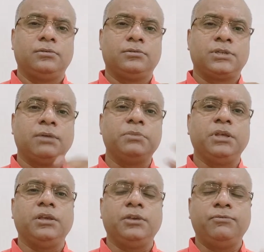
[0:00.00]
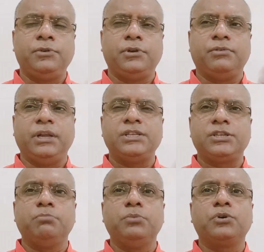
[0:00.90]
something, if you are reading
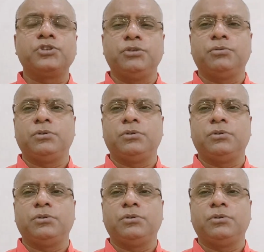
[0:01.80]
some books,